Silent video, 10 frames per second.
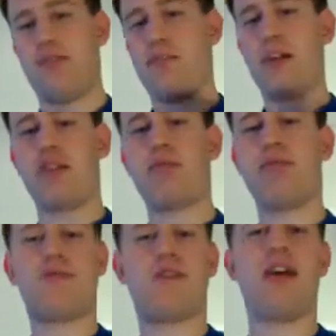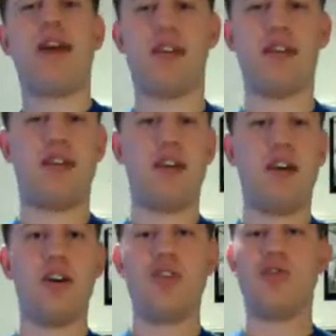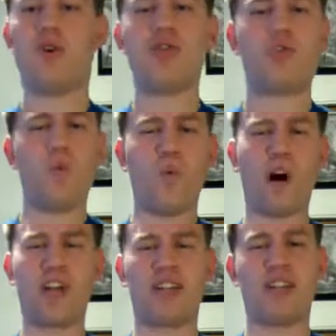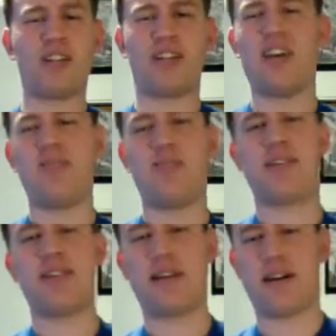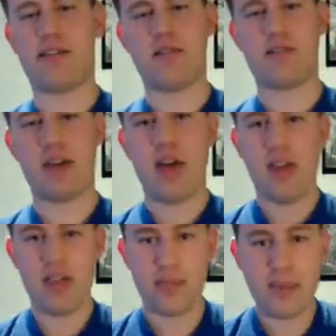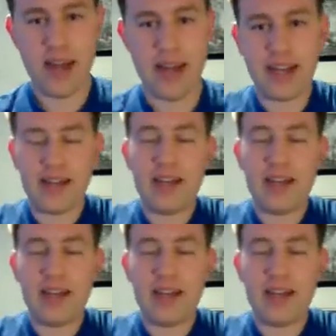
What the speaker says: Benjamin Franklin, George Washington himself, the man,